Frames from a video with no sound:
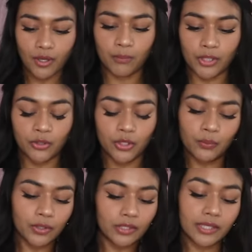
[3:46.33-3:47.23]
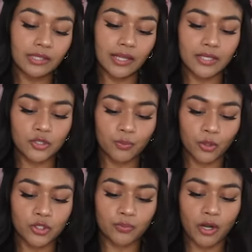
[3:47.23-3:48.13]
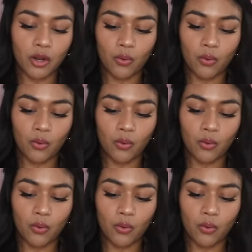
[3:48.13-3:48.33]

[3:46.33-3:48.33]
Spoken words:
but you can wear like a light sports bra,